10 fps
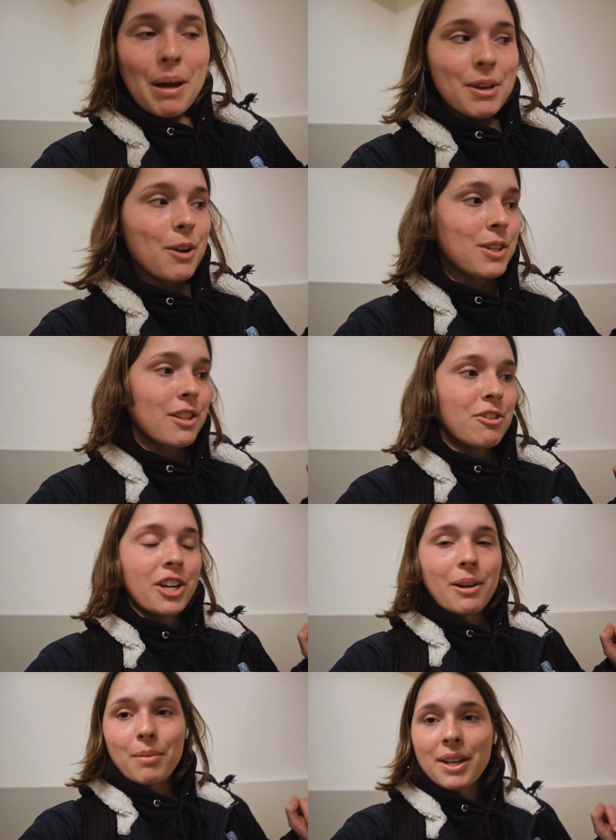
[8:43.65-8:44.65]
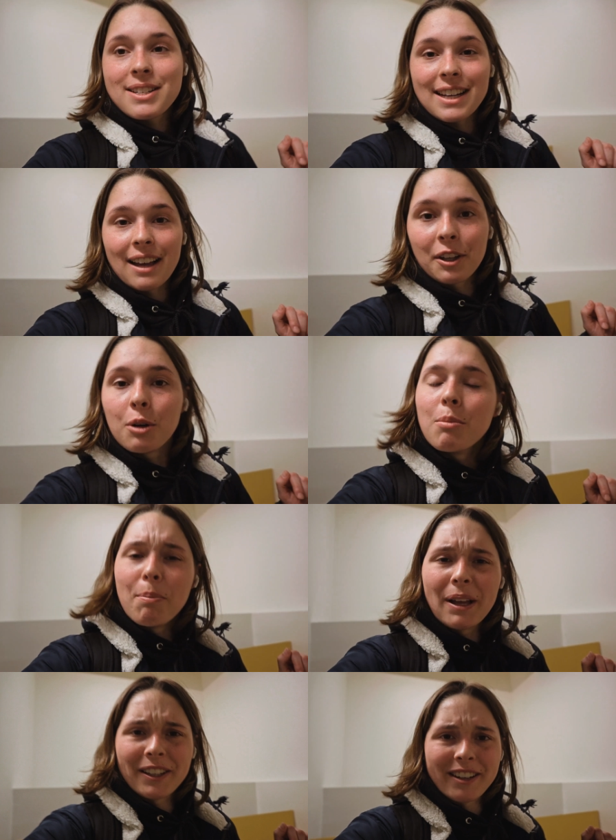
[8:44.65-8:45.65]
might be going to the gym to get a little
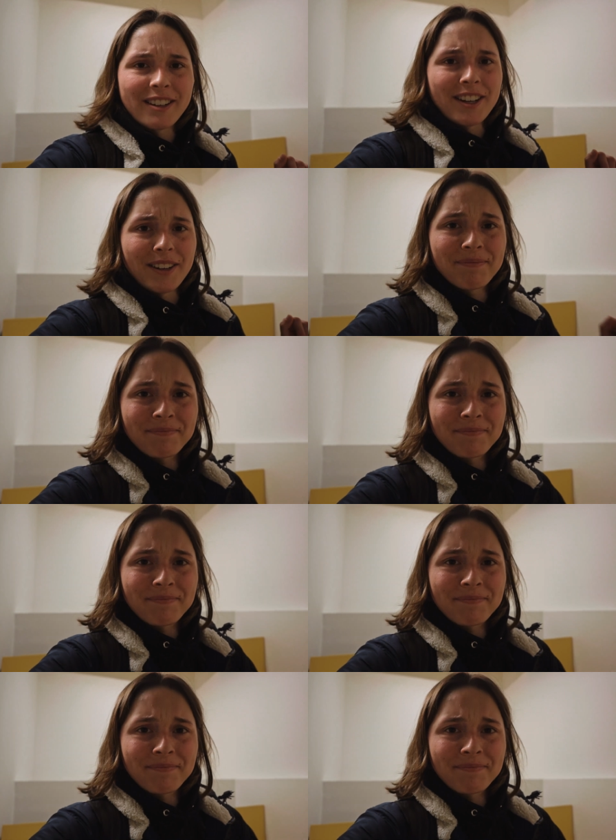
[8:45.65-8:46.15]
mobility done.